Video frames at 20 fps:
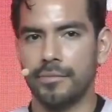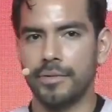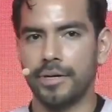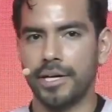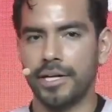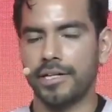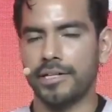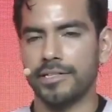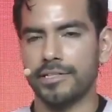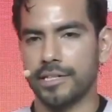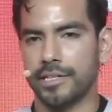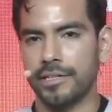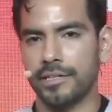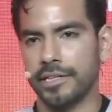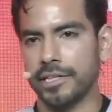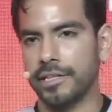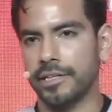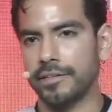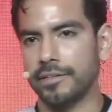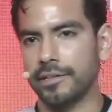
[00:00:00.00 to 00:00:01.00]
I'd say
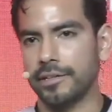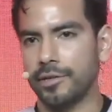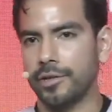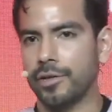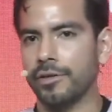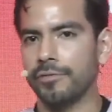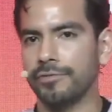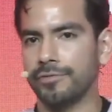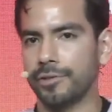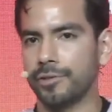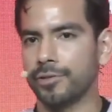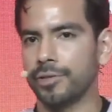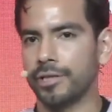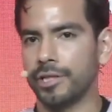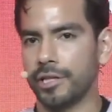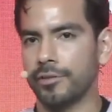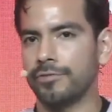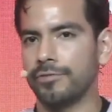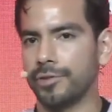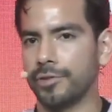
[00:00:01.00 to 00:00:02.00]
like going forward,
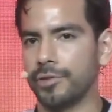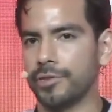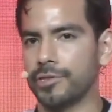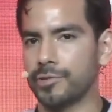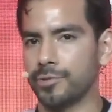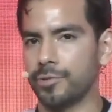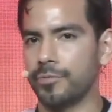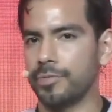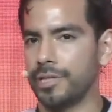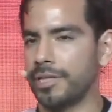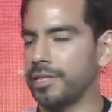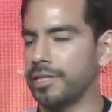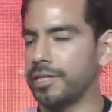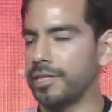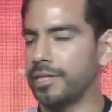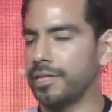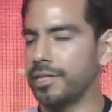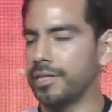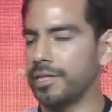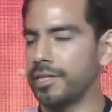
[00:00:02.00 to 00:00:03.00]
our focus will be
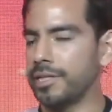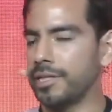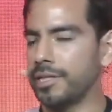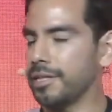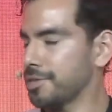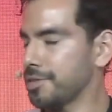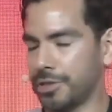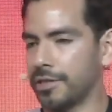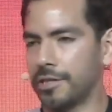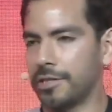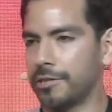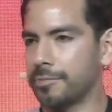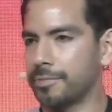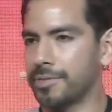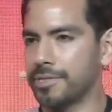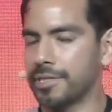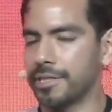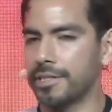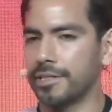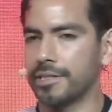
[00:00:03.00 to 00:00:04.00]
Asia for sure,
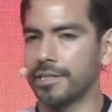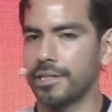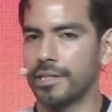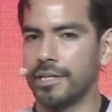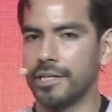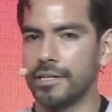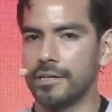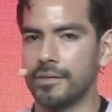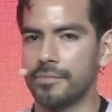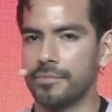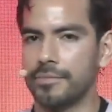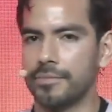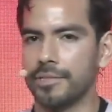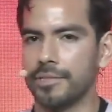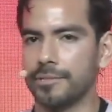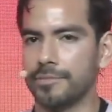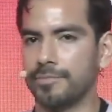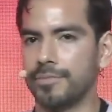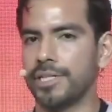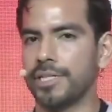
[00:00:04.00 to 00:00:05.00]
100%.
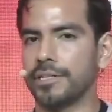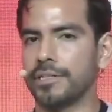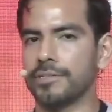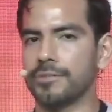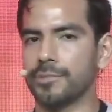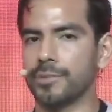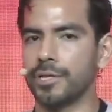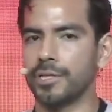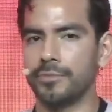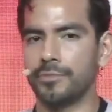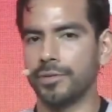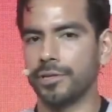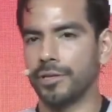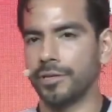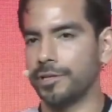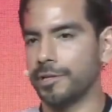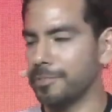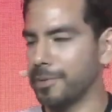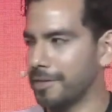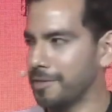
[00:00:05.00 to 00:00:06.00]
Because one, we're
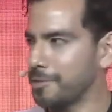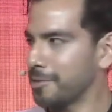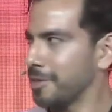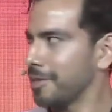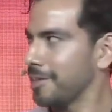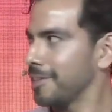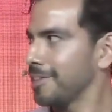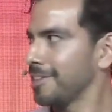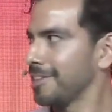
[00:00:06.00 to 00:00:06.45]
underpenetrated.